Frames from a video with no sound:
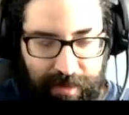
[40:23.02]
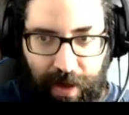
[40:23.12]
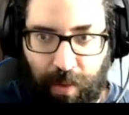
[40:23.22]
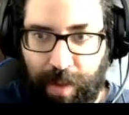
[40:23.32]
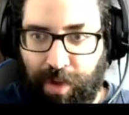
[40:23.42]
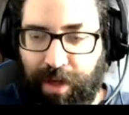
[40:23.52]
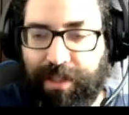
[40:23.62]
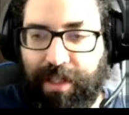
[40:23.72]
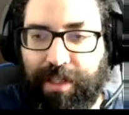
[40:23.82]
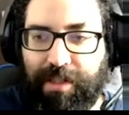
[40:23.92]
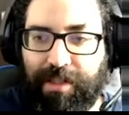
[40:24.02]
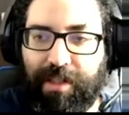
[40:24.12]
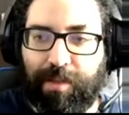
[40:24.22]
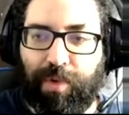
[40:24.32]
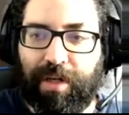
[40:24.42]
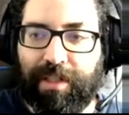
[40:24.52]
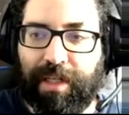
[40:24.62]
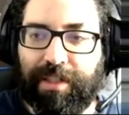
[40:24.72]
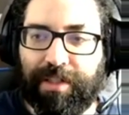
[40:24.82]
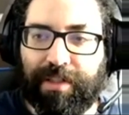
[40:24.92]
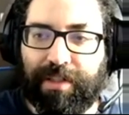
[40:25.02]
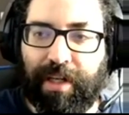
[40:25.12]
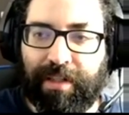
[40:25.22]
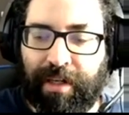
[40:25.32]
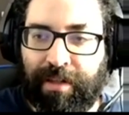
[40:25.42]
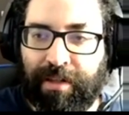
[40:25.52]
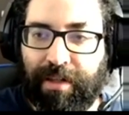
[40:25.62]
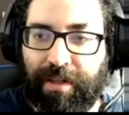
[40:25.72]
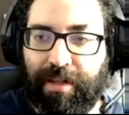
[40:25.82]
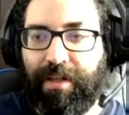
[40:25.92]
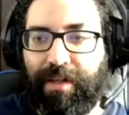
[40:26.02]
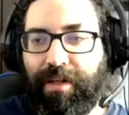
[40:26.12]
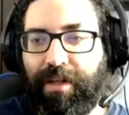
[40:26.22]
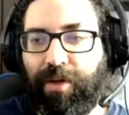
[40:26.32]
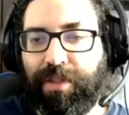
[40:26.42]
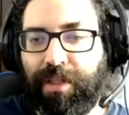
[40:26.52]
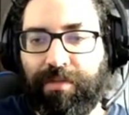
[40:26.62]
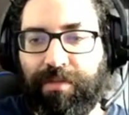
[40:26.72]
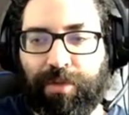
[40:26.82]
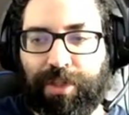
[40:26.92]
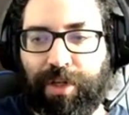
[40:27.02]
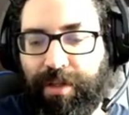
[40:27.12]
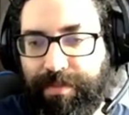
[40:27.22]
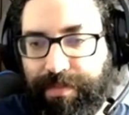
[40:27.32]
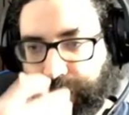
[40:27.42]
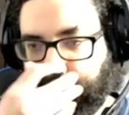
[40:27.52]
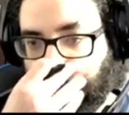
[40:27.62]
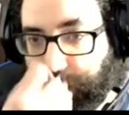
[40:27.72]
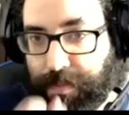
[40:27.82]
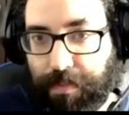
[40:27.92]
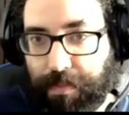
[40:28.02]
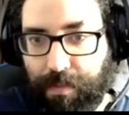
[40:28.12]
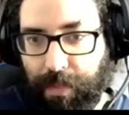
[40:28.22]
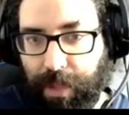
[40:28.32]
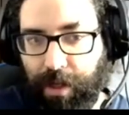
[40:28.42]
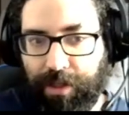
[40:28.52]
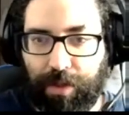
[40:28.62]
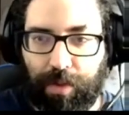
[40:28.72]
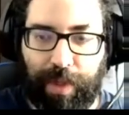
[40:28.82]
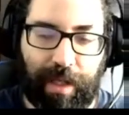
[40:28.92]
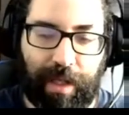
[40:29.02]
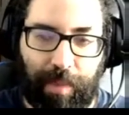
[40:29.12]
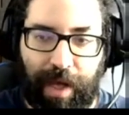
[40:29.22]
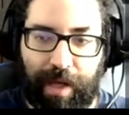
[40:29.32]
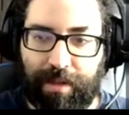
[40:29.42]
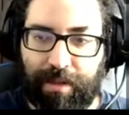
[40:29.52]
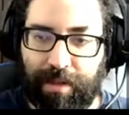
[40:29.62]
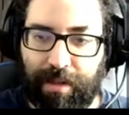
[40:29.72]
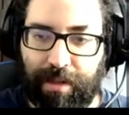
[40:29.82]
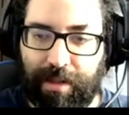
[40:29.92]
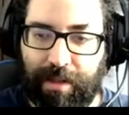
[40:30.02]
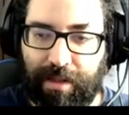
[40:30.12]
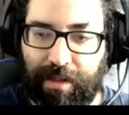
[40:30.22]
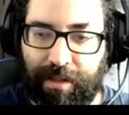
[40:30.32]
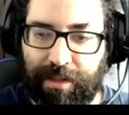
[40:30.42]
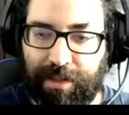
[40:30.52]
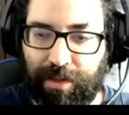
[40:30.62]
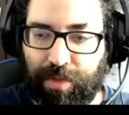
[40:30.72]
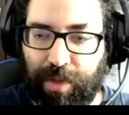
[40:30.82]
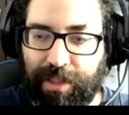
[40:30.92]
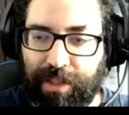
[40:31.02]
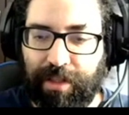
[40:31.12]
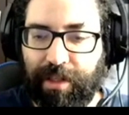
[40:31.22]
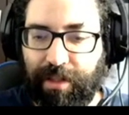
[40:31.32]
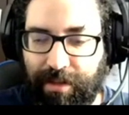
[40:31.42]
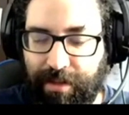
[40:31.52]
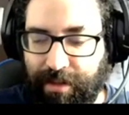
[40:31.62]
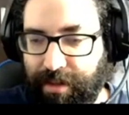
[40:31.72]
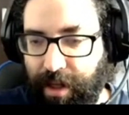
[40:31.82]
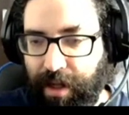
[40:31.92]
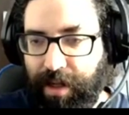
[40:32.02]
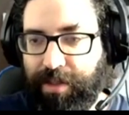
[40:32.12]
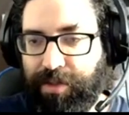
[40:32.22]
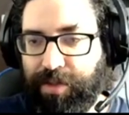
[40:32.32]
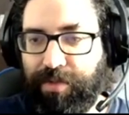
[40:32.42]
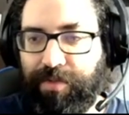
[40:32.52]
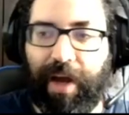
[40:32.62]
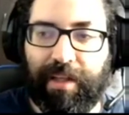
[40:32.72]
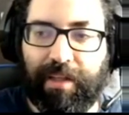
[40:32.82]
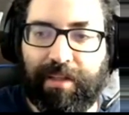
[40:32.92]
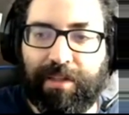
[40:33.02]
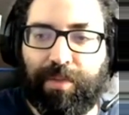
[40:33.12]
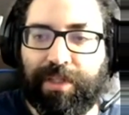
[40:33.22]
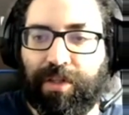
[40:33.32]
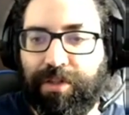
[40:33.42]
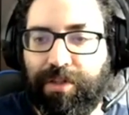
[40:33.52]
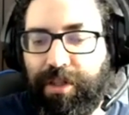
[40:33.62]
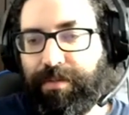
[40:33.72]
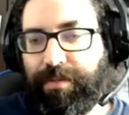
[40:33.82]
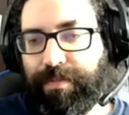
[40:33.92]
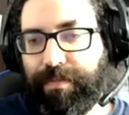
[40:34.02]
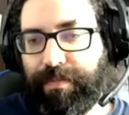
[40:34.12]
far away polarizations, but polarizations that are close enough to each other. So we can apply this construction here to find this resolution.